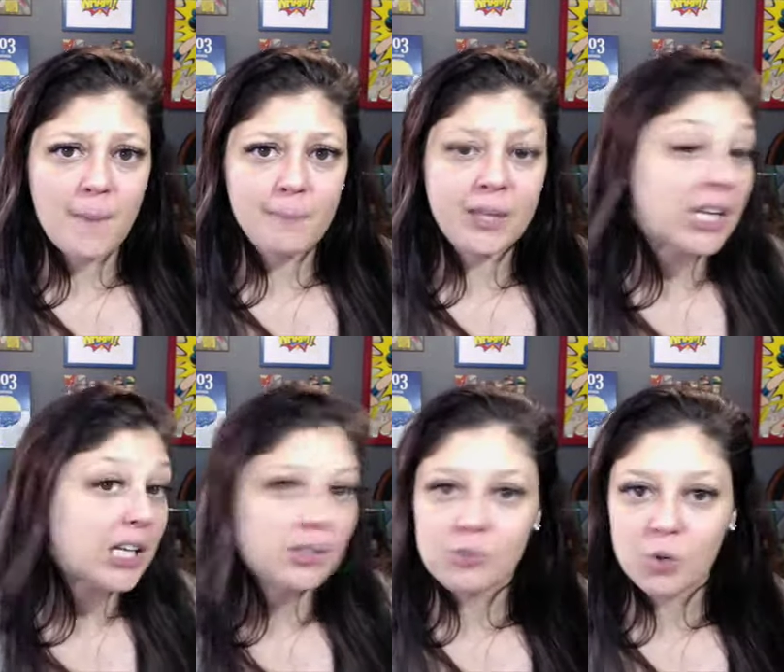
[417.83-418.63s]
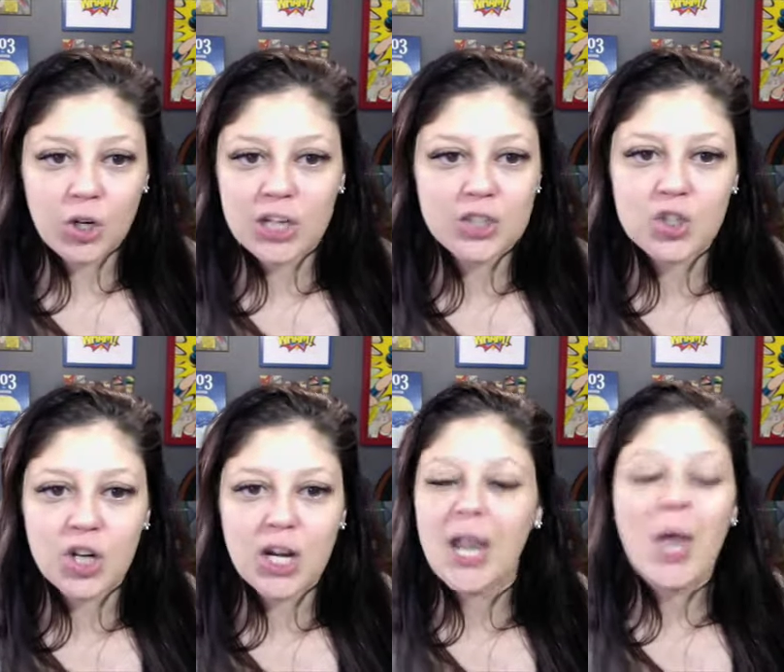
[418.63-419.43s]
eating disorder
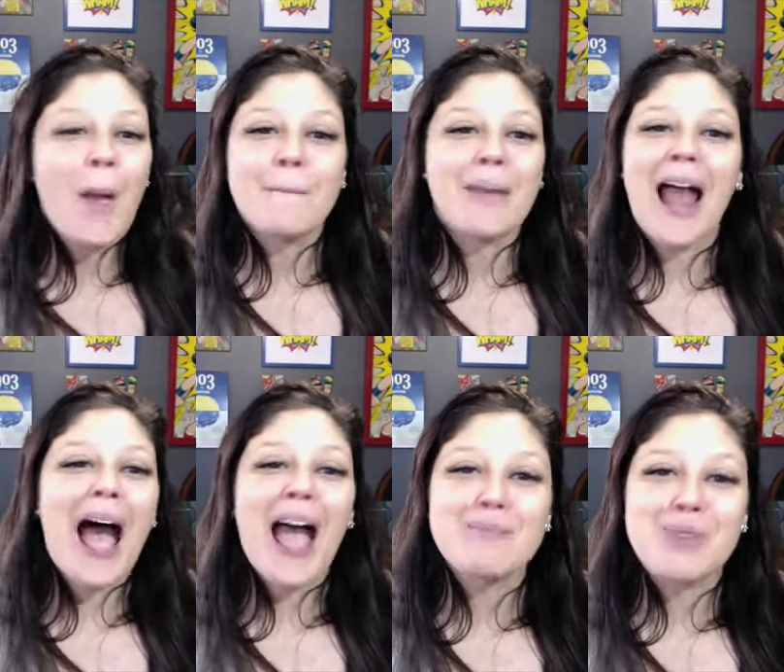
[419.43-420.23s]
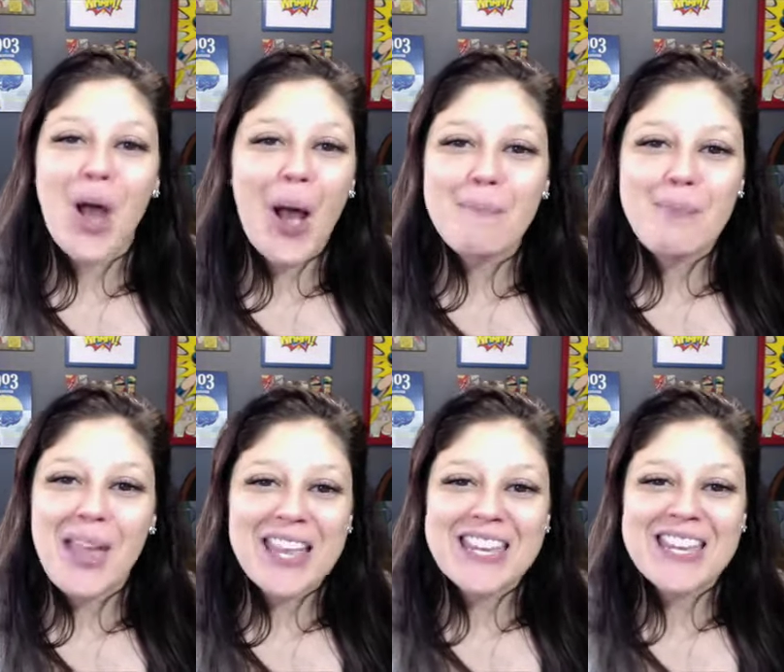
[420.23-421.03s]
history, but I am not
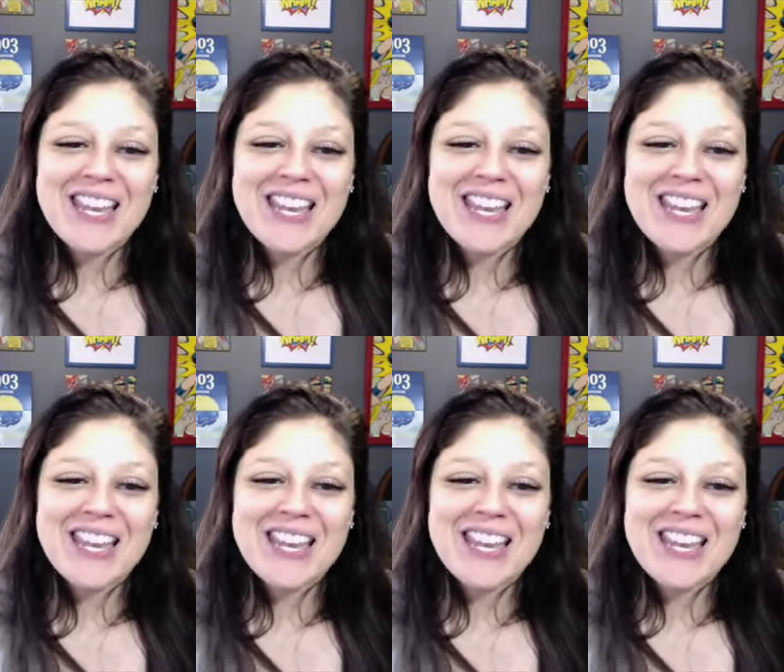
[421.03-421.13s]
making,